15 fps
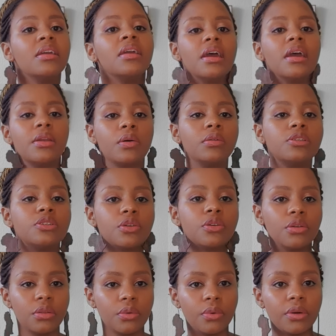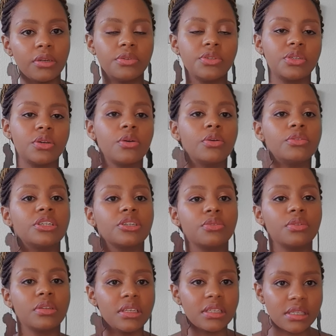and also you're the one who's in contact
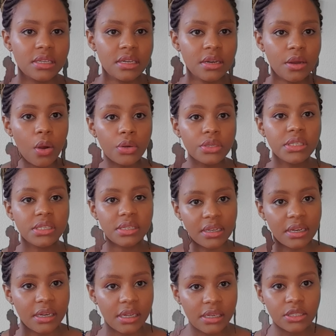with his host dad.